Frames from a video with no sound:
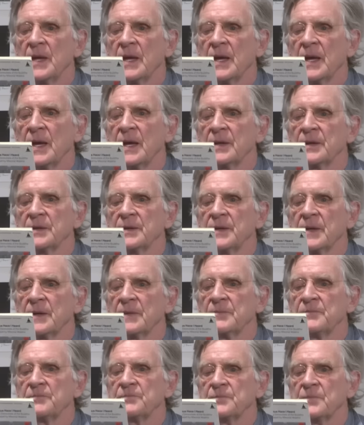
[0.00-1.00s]

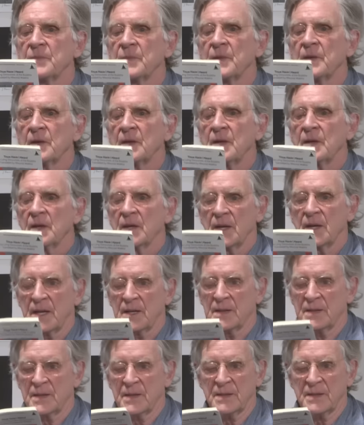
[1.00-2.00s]
And
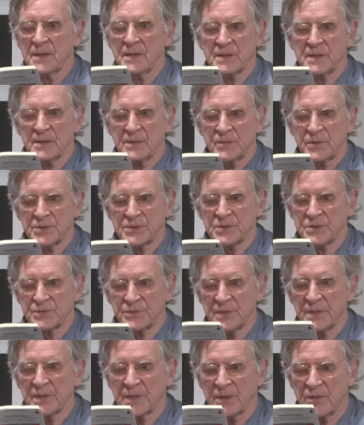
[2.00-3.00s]
which
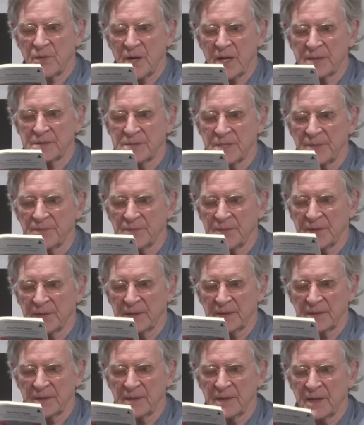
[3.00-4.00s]
is really quite
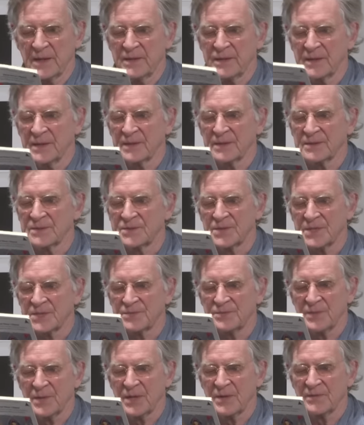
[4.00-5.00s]
something, I think. It's
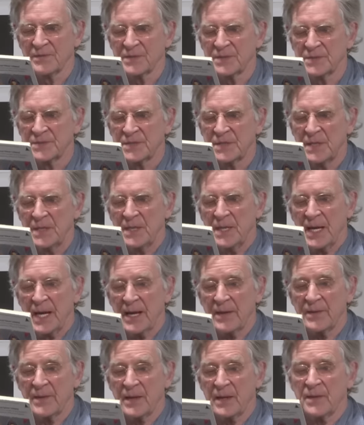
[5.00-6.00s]
just marvelous.
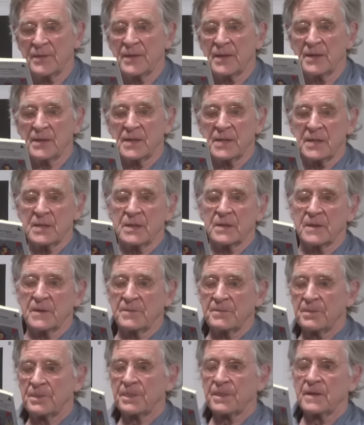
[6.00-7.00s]
And then
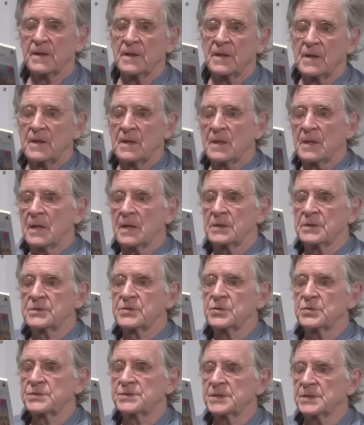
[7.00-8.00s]
here, on
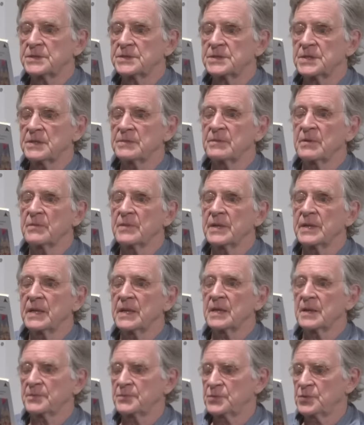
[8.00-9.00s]
216, when we
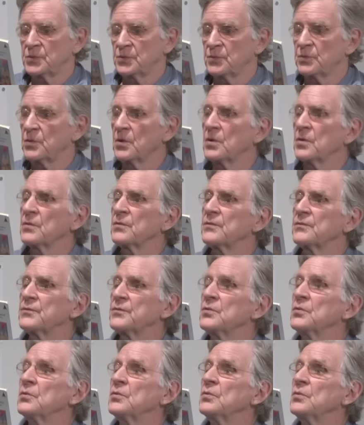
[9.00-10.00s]
get up to wrong
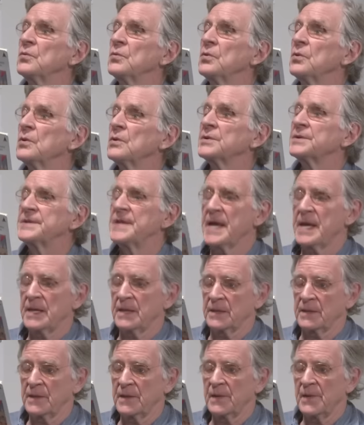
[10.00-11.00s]
view
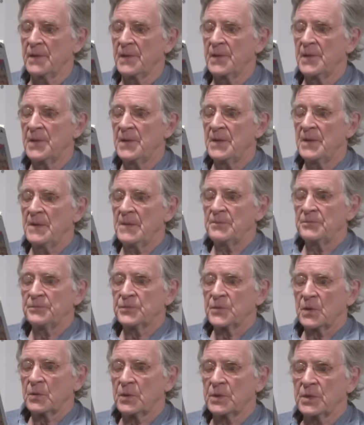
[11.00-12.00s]
10,
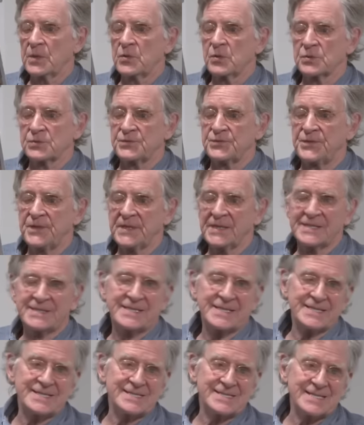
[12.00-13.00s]
what he calls
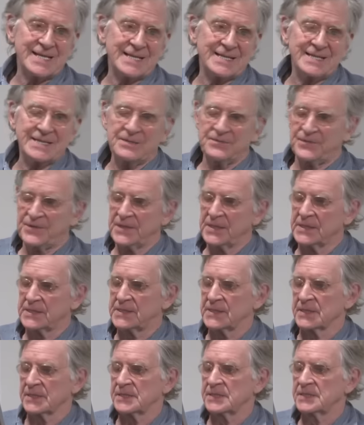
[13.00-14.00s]
finitists and
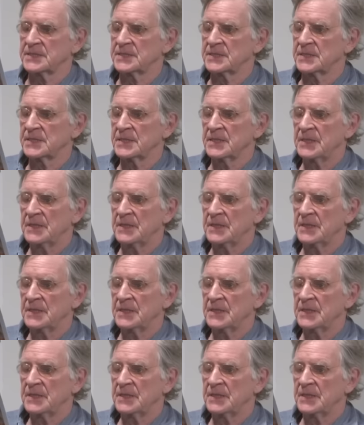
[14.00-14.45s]
infinitists,